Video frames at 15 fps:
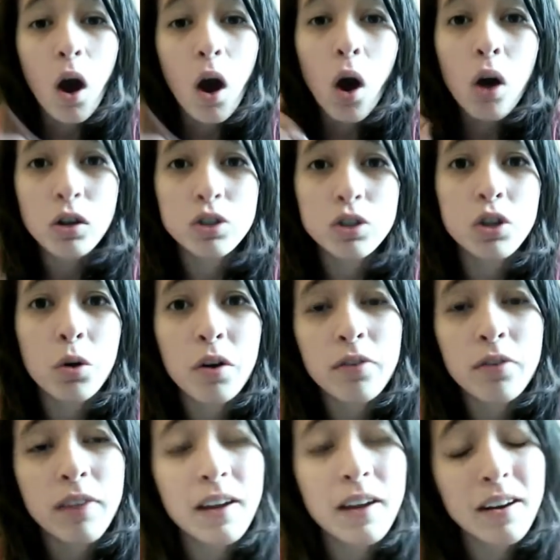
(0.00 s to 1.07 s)
Also,
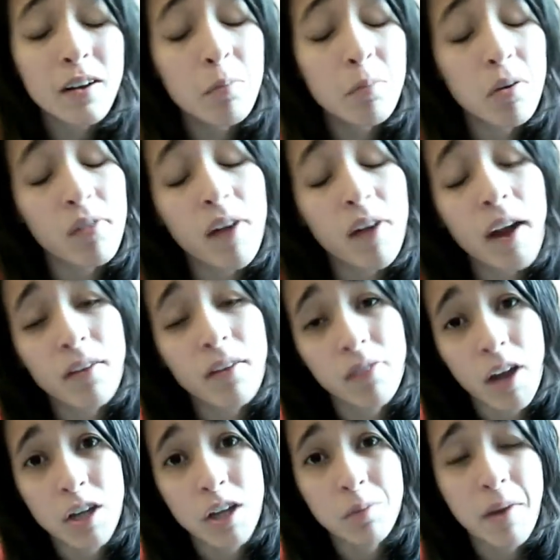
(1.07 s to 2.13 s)
if they didn't provide
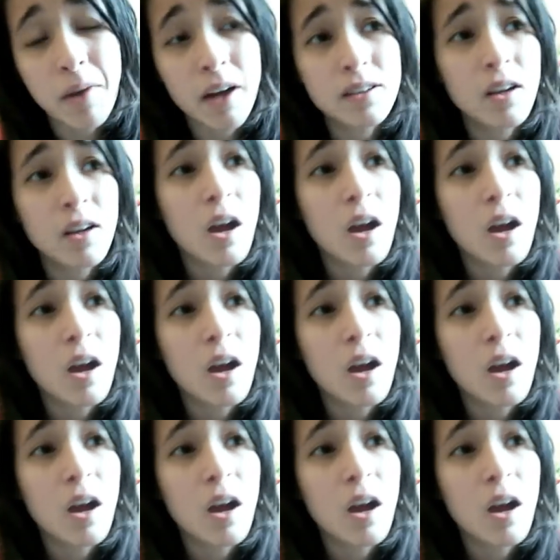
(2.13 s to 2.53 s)
flashbacks,